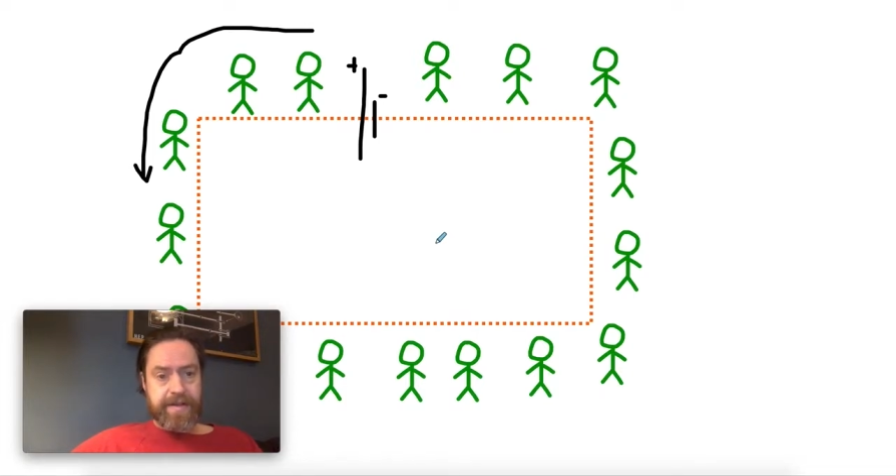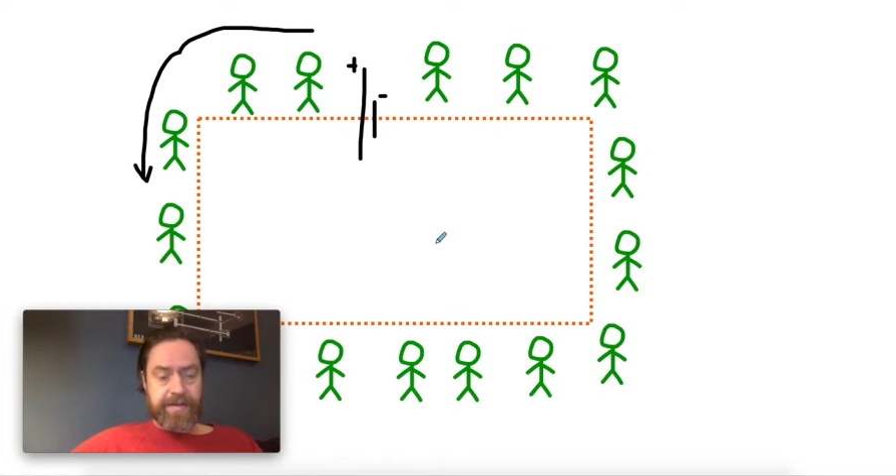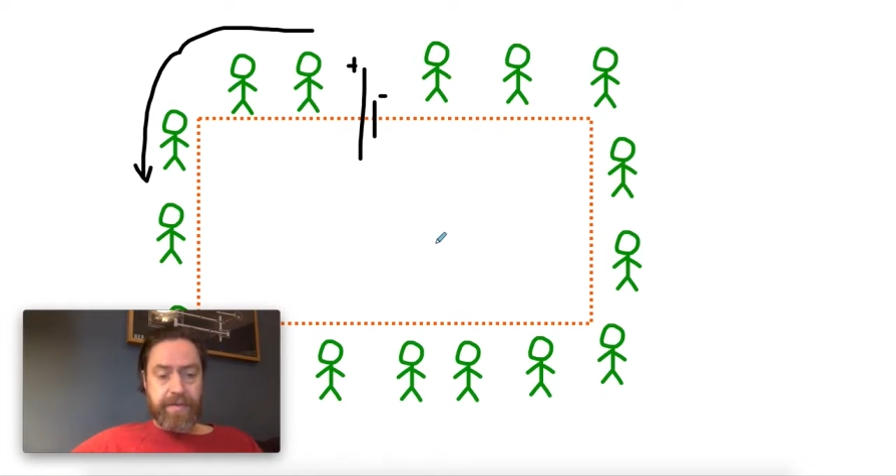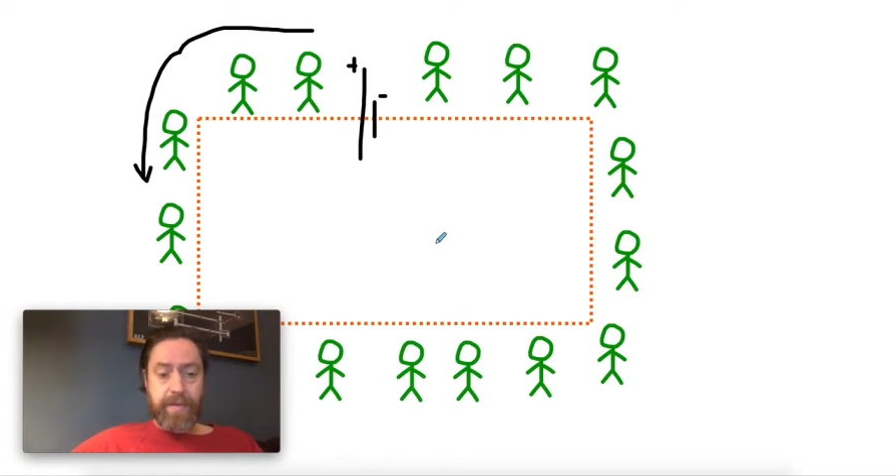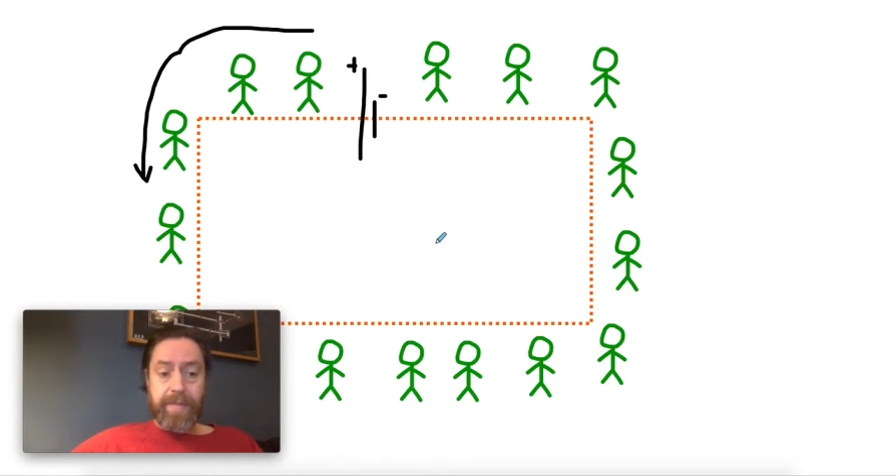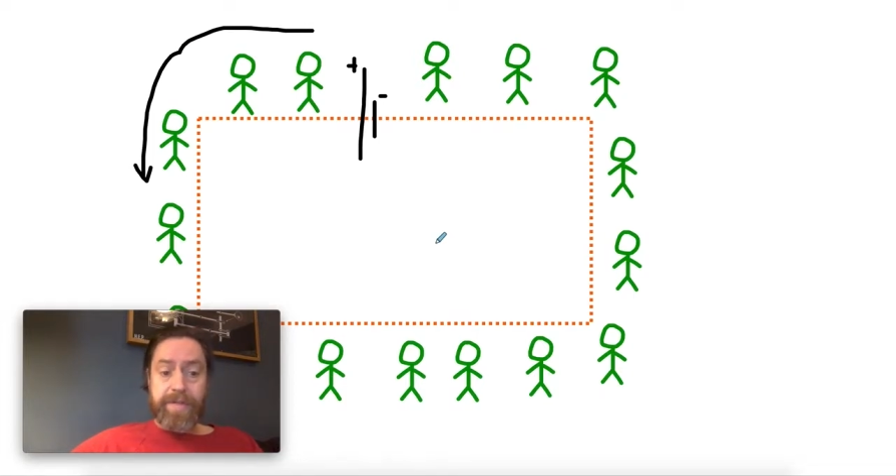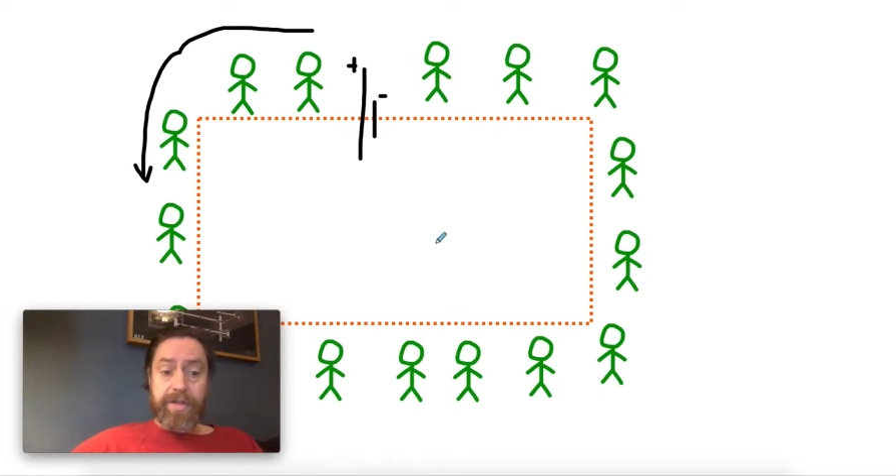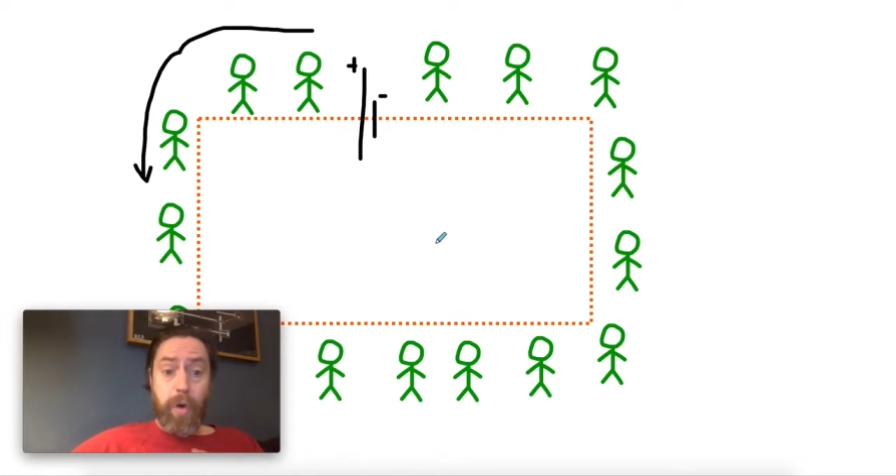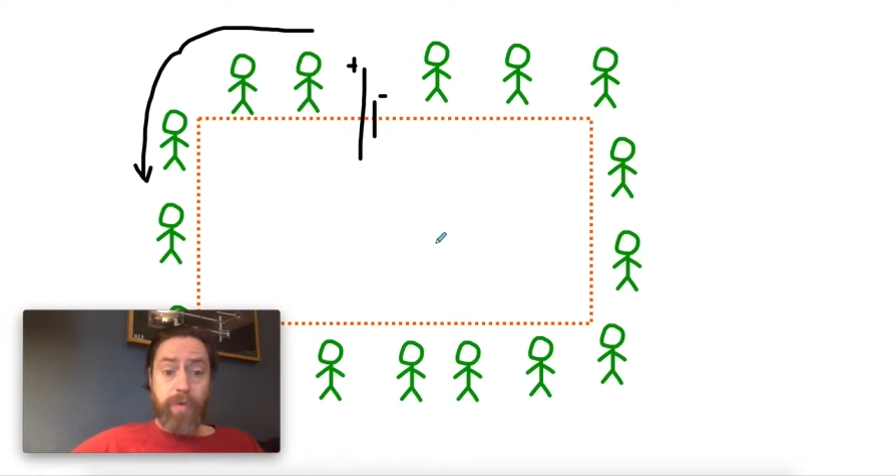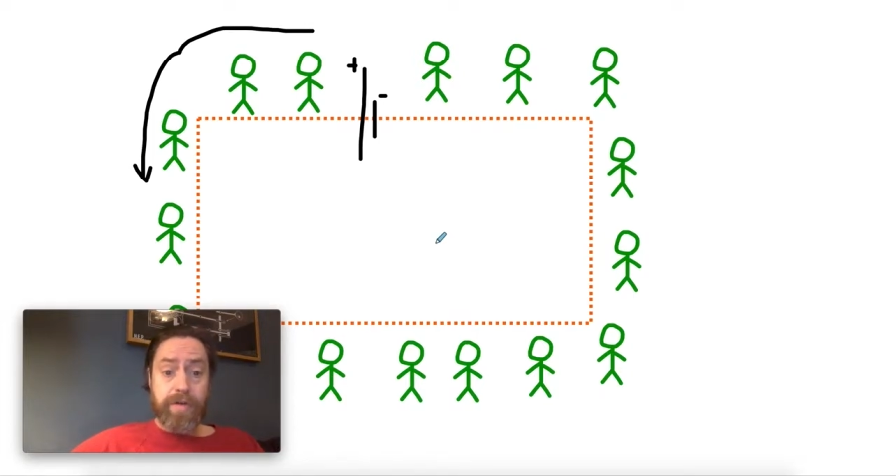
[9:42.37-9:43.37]
So when we
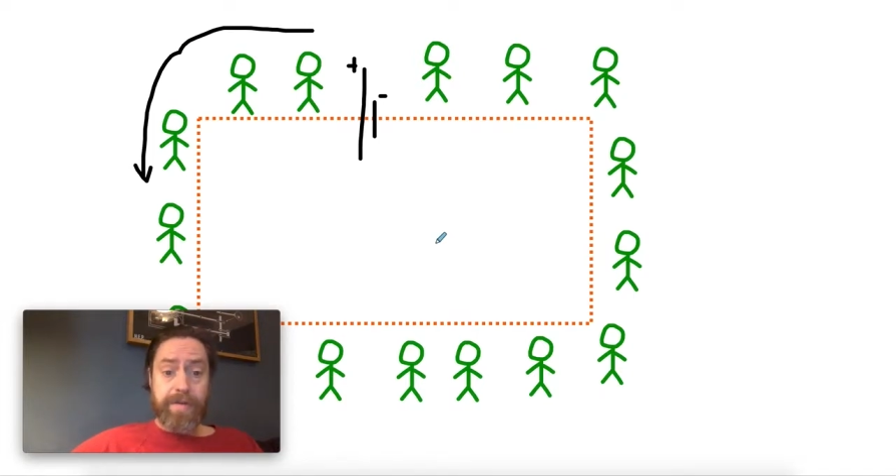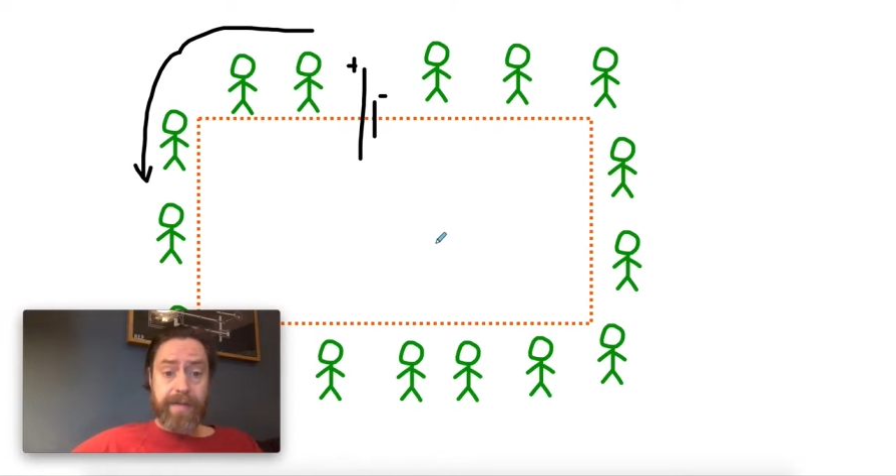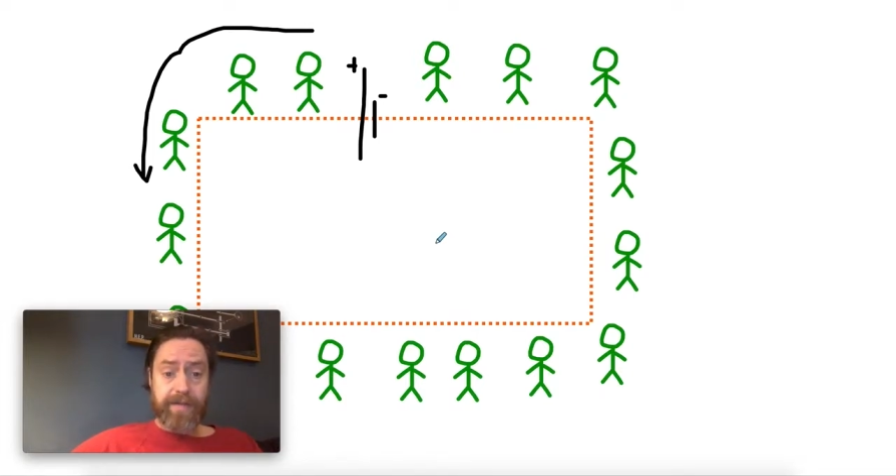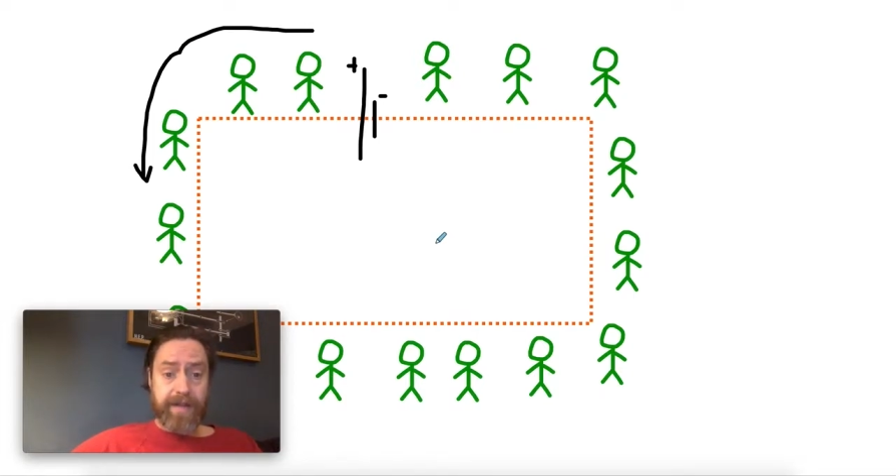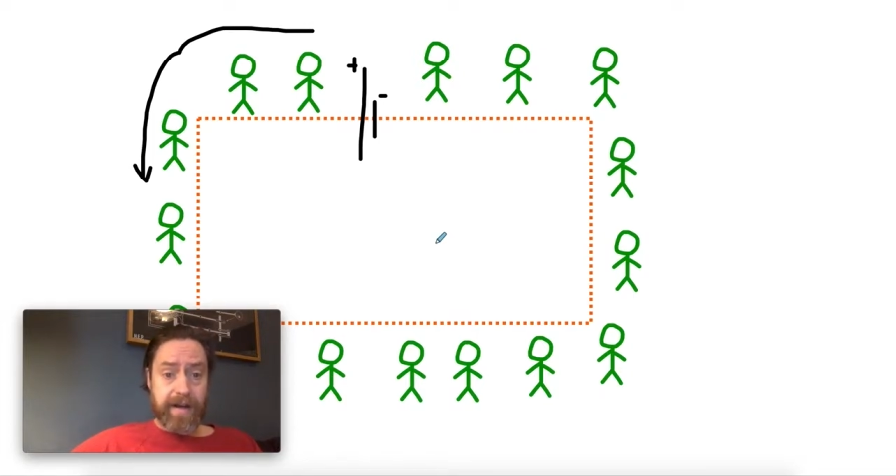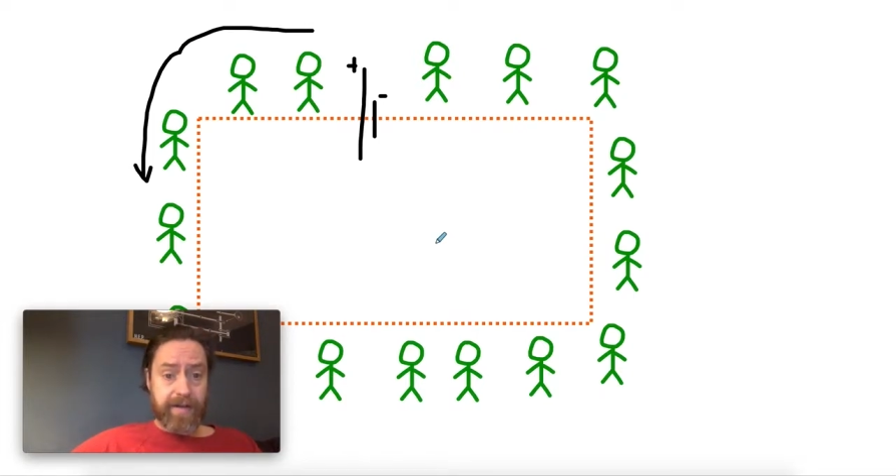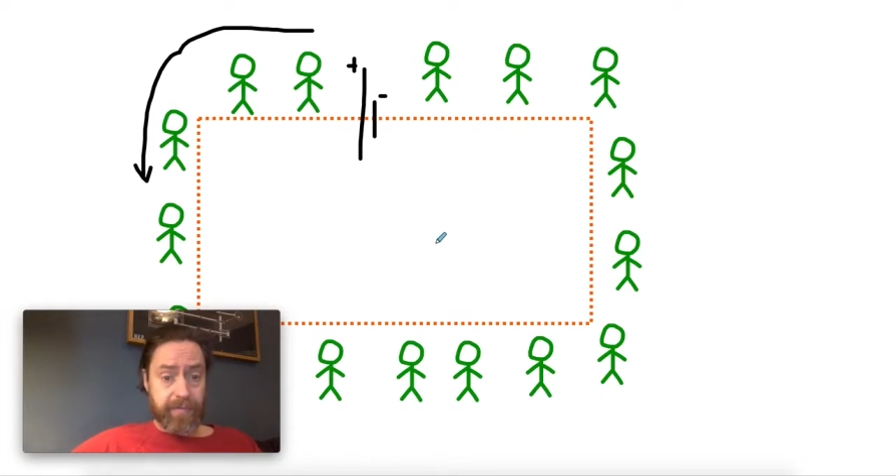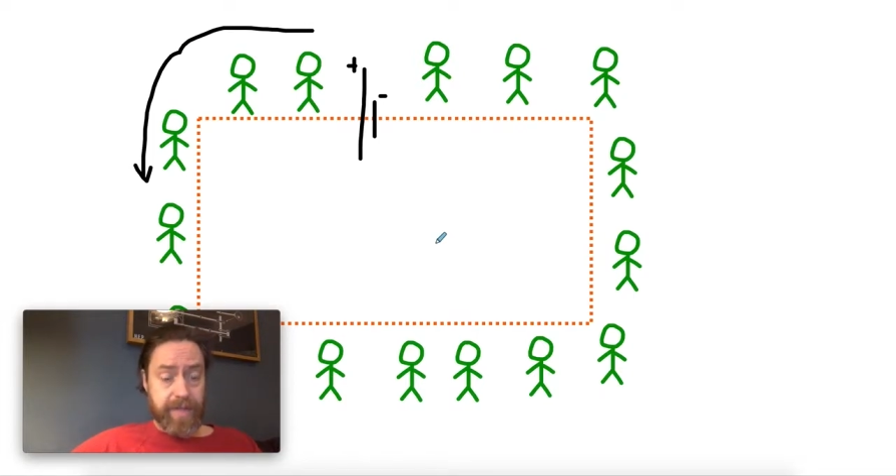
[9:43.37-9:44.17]
talk about current,